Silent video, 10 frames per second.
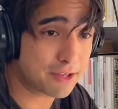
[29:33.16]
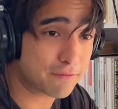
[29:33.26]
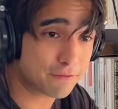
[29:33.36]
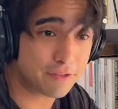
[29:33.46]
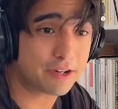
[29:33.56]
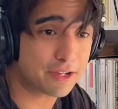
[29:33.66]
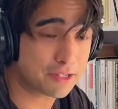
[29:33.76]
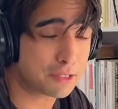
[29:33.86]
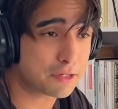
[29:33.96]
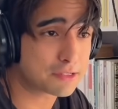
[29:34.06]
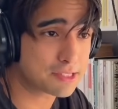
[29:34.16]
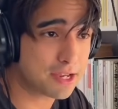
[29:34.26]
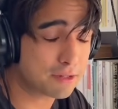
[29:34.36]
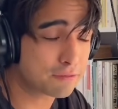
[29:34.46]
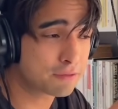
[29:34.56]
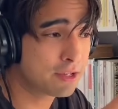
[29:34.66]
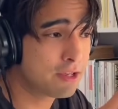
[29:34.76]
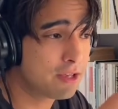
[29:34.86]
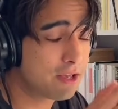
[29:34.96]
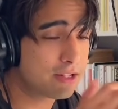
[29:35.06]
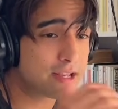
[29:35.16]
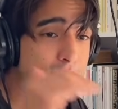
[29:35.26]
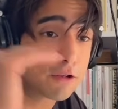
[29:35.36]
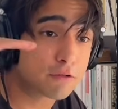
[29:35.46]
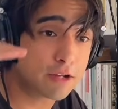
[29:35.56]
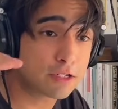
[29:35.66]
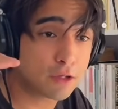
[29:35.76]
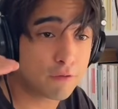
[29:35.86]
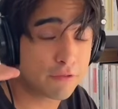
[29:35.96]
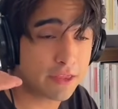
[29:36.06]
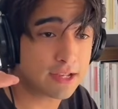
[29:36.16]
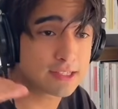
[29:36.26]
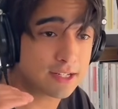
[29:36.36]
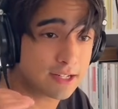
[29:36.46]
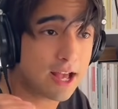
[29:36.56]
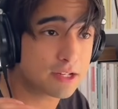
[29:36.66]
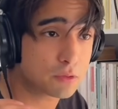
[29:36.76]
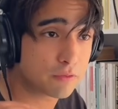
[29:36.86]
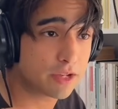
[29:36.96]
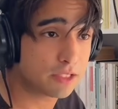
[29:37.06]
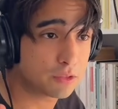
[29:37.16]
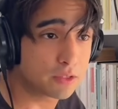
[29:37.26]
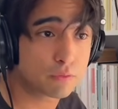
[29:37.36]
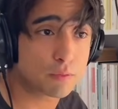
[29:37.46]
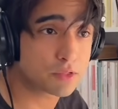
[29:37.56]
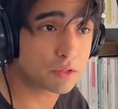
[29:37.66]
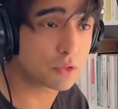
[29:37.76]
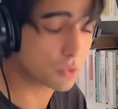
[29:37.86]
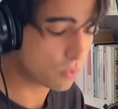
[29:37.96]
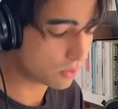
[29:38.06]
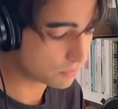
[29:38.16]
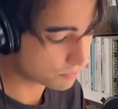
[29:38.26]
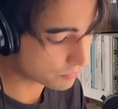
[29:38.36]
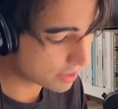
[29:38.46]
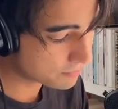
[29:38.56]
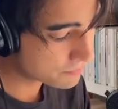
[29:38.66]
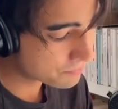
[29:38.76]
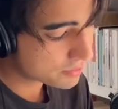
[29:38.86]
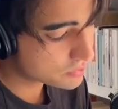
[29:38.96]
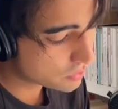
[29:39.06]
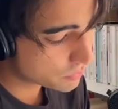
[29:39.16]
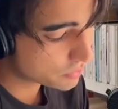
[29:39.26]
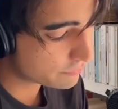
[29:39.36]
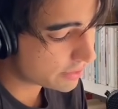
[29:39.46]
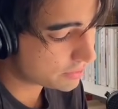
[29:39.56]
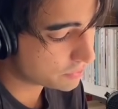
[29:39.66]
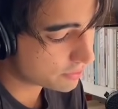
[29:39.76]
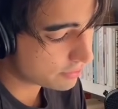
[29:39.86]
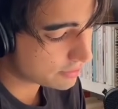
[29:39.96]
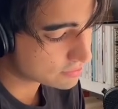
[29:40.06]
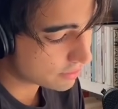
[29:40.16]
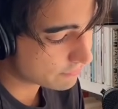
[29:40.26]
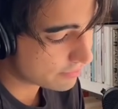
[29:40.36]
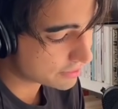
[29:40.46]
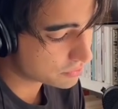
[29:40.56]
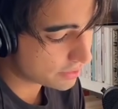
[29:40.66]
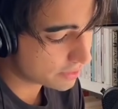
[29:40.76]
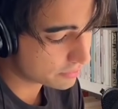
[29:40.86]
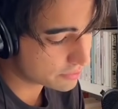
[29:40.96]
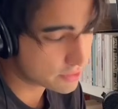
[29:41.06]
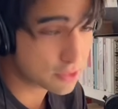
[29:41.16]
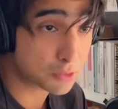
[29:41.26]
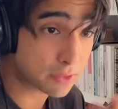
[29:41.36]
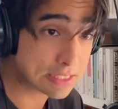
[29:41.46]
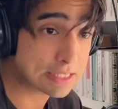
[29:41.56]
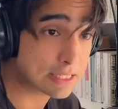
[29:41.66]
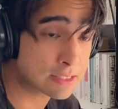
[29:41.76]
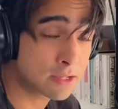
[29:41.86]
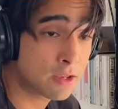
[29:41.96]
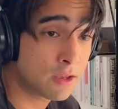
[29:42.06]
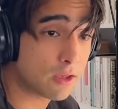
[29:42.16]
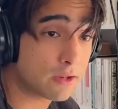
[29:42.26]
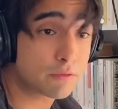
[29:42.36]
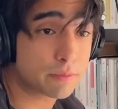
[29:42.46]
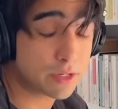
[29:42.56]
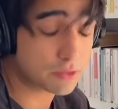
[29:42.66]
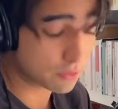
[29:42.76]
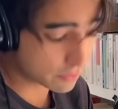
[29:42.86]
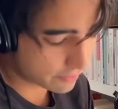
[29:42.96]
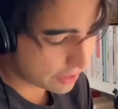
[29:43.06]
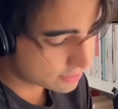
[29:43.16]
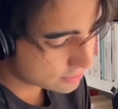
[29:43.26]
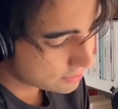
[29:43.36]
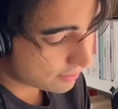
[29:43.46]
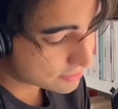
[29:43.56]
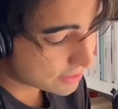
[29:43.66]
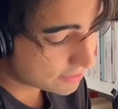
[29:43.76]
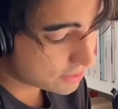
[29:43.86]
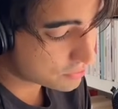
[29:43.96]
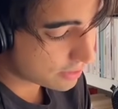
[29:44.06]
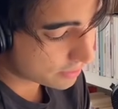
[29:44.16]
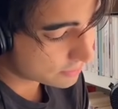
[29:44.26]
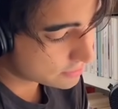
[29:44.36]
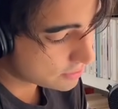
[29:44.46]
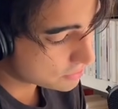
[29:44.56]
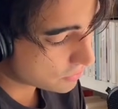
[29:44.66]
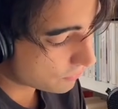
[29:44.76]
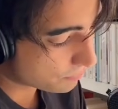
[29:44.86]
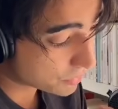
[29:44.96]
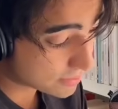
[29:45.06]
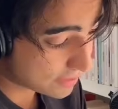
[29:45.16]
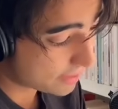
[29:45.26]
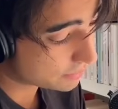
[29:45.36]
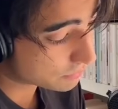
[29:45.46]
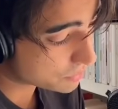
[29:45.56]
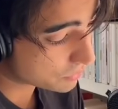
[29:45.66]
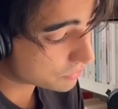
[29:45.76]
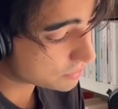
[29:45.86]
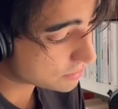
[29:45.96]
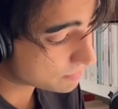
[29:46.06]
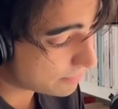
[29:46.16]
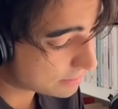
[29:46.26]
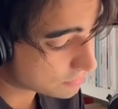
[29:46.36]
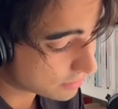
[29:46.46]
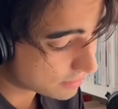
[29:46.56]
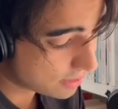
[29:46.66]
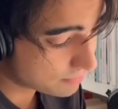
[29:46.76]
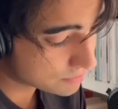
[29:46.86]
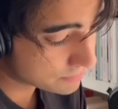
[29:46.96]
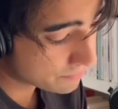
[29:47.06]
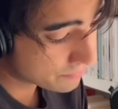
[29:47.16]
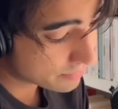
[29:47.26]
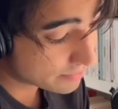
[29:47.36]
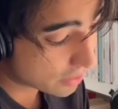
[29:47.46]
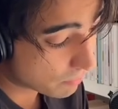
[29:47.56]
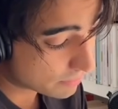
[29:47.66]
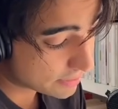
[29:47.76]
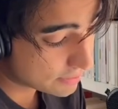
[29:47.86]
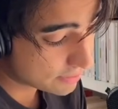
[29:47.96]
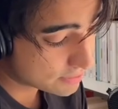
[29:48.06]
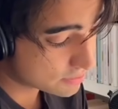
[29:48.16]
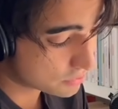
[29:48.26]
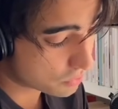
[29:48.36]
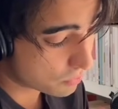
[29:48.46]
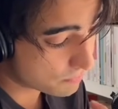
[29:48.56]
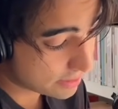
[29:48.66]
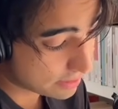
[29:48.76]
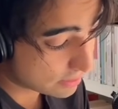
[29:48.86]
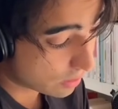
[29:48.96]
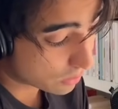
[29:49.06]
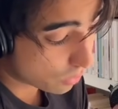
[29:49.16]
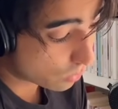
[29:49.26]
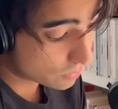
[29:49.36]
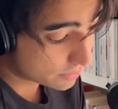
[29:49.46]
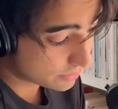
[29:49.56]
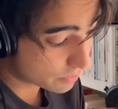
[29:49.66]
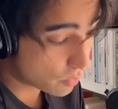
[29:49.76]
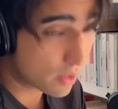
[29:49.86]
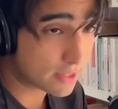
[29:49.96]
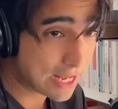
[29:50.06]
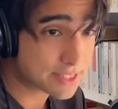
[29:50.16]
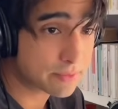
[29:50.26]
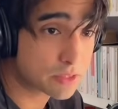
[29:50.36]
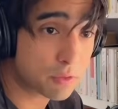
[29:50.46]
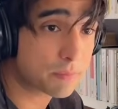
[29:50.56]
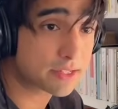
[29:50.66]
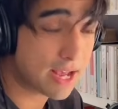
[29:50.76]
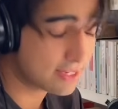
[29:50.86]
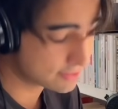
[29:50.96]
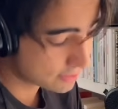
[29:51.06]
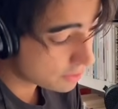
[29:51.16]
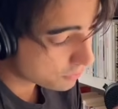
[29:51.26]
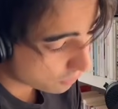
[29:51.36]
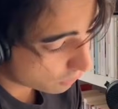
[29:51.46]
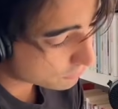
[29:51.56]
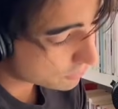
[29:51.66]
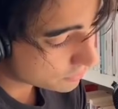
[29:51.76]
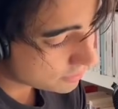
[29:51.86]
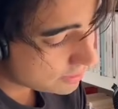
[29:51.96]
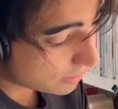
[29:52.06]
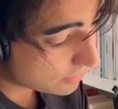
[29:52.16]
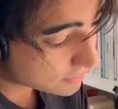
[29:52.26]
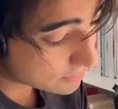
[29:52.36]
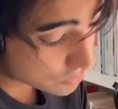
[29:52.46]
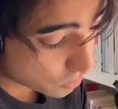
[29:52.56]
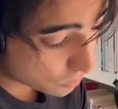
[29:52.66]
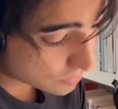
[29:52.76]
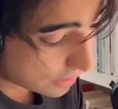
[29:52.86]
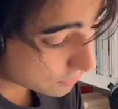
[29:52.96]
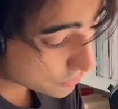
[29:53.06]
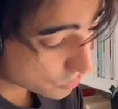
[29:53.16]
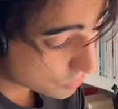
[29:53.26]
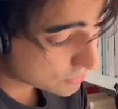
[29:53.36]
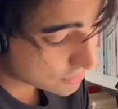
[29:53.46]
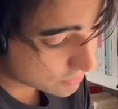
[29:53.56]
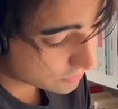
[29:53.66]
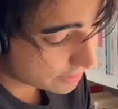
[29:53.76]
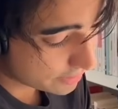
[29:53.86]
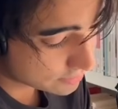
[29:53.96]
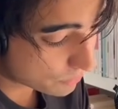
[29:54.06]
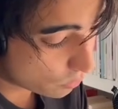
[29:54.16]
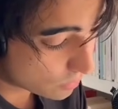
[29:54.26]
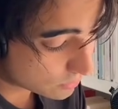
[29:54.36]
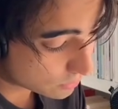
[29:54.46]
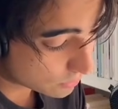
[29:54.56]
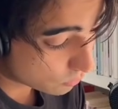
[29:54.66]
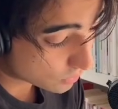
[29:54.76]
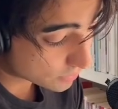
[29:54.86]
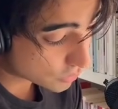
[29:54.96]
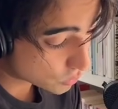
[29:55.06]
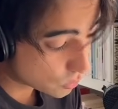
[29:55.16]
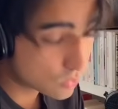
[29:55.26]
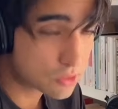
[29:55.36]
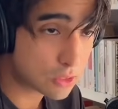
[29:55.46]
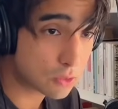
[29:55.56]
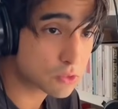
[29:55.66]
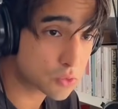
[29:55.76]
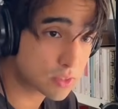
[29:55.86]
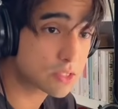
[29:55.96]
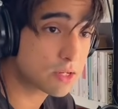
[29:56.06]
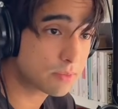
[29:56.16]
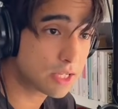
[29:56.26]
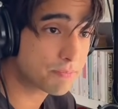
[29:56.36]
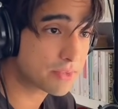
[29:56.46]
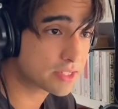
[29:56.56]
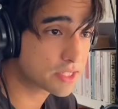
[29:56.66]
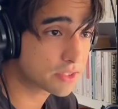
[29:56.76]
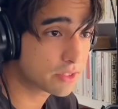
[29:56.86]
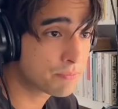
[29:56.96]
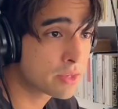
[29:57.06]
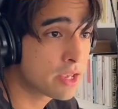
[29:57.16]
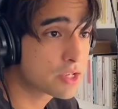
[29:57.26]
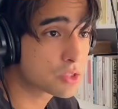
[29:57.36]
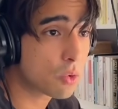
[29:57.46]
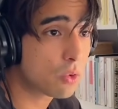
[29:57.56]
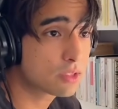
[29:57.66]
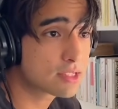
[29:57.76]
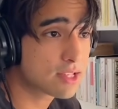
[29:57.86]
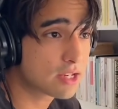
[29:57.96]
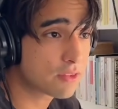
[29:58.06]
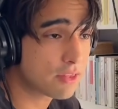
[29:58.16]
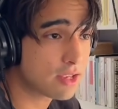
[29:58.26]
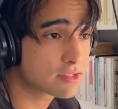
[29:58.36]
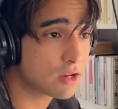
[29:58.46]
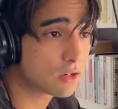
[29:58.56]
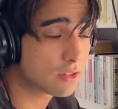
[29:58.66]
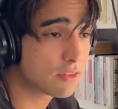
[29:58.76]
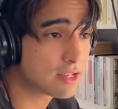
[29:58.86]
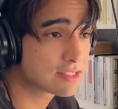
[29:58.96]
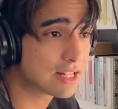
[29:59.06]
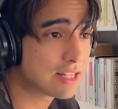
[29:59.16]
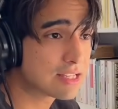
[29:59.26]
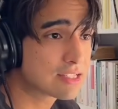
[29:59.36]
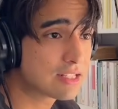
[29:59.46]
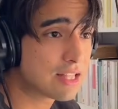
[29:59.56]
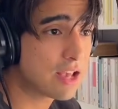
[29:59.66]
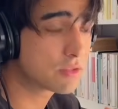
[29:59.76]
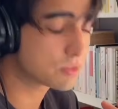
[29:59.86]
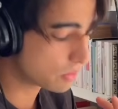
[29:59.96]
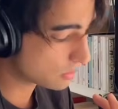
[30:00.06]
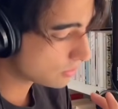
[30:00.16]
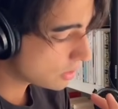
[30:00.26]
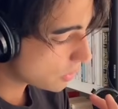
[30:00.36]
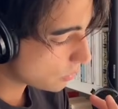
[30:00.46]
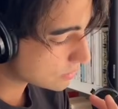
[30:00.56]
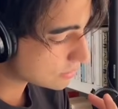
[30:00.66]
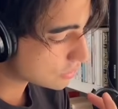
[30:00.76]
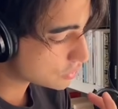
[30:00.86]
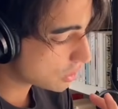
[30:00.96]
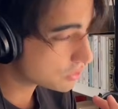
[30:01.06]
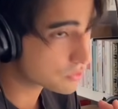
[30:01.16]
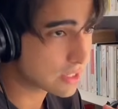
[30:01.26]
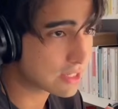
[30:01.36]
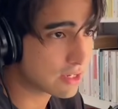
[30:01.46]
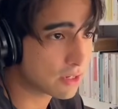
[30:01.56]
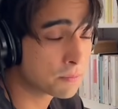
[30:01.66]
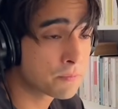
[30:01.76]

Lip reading: a very clear set of, like a grid of things that it had to evaluate from 0 to 1, right? So it would evaluate things like factual accuracy. So is this information correct? Citation accuracy. So do the cited resources match the claims? The completeness. So are all the required aspects from the task covered? Are the sources correct? Were the tools used reasonably, etc.? So all these kind of things are the things that this language model, who is the judge right here,